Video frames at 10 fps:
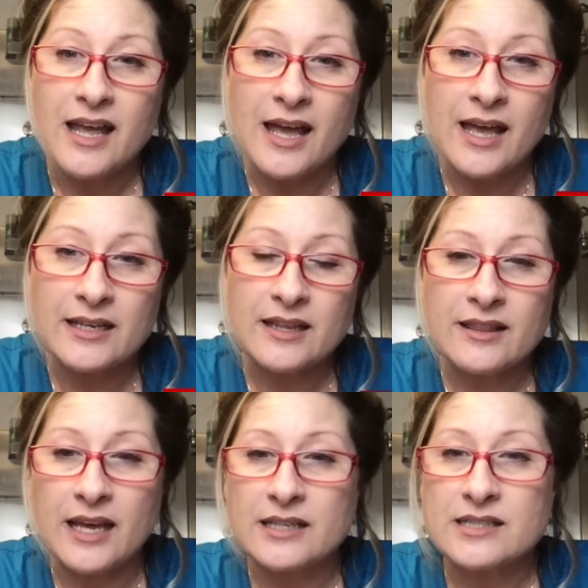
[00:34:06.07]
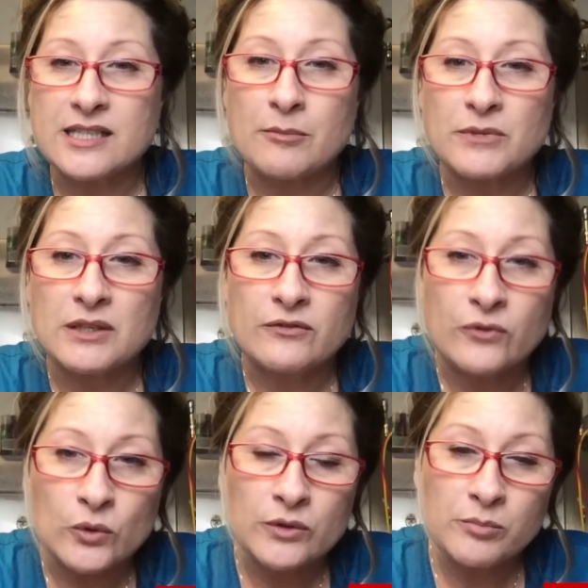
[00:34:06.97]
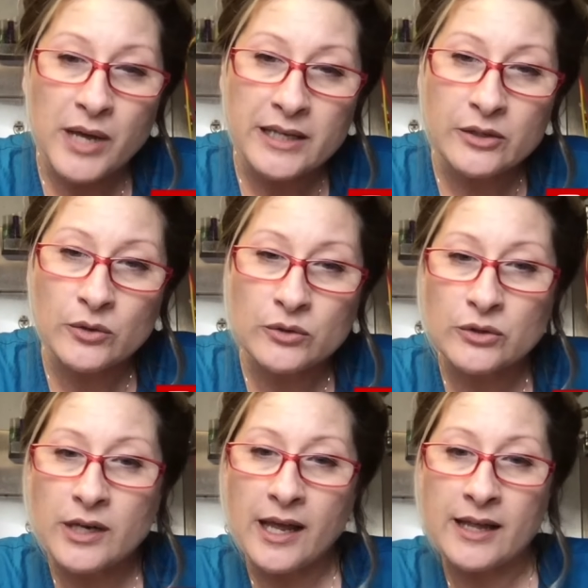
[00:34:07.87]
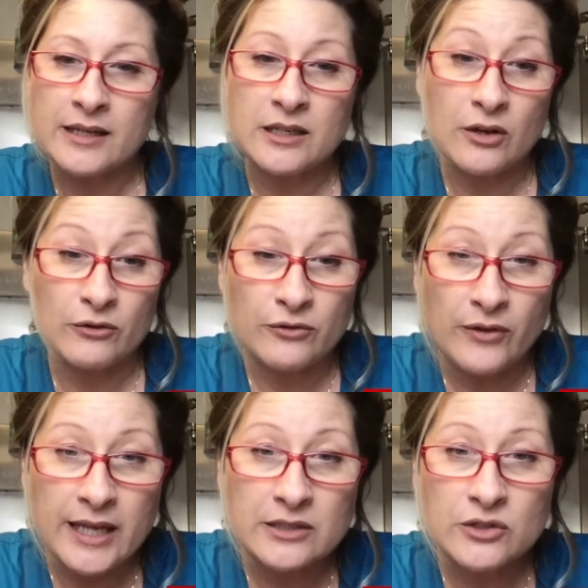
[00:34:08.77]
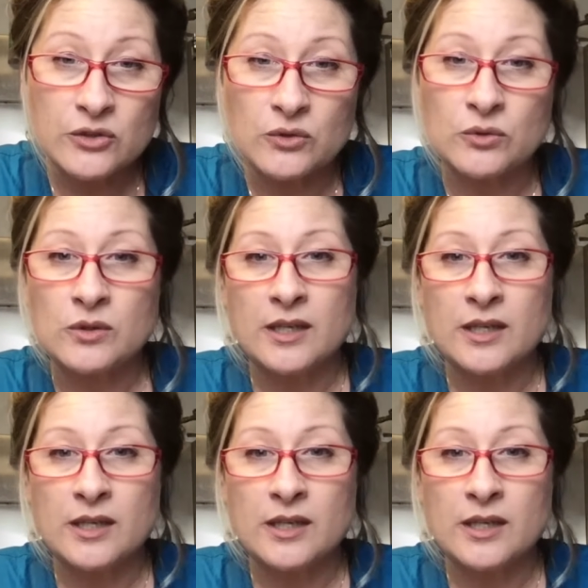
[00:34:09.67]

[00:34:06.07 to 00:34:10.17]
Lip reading: And that is something for the pet owner and their vet to